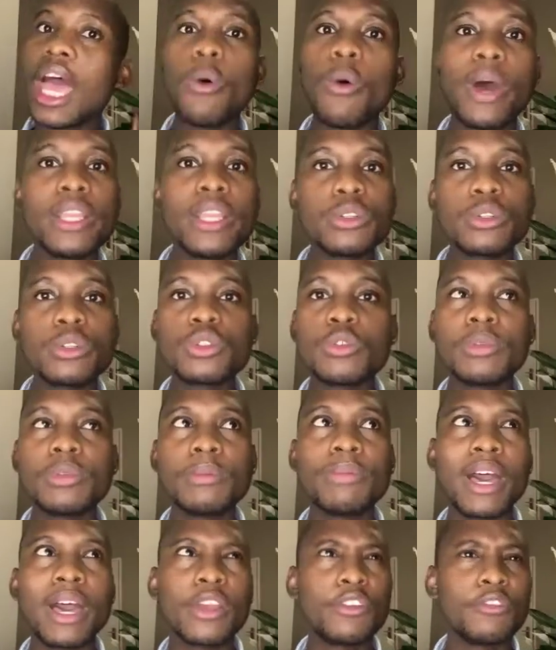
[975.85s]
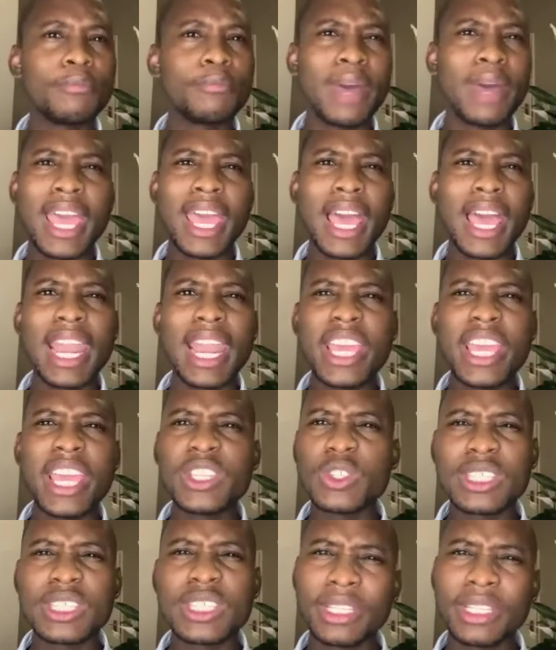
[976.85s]
I want you to be part of my
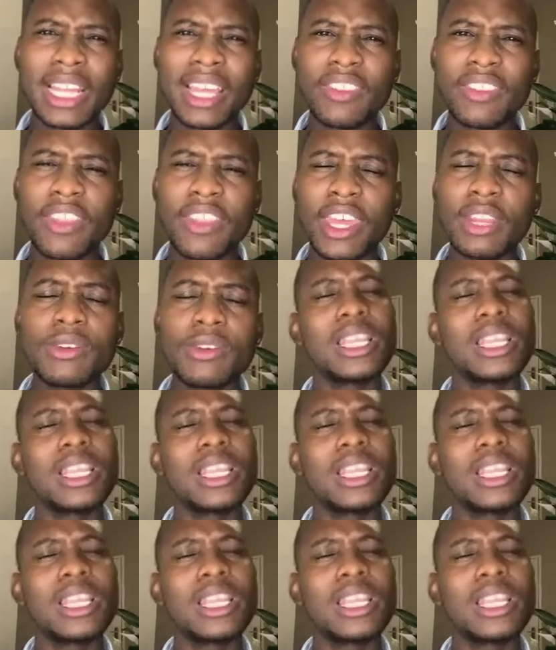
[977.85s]
alliance," or something like that.